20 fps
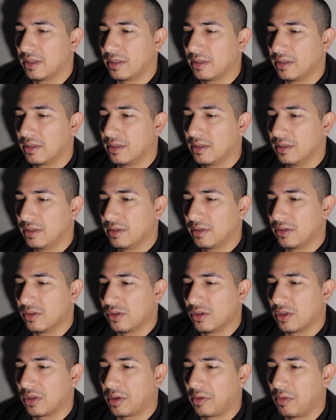That
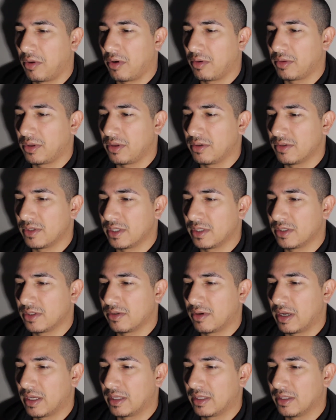there's nothing wrong with using
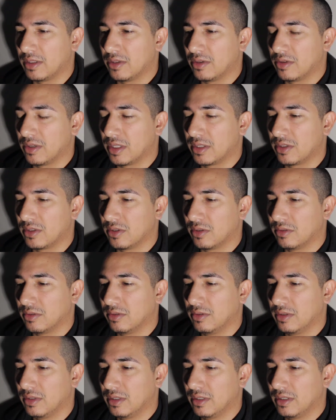strength in jiu-jitsu,
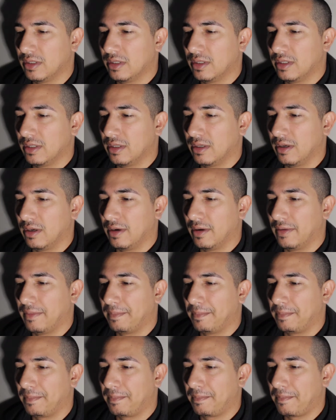
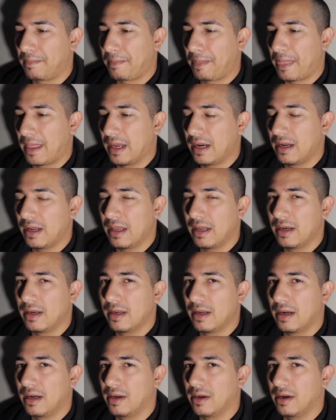
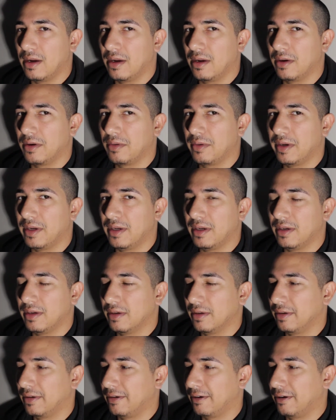and I agree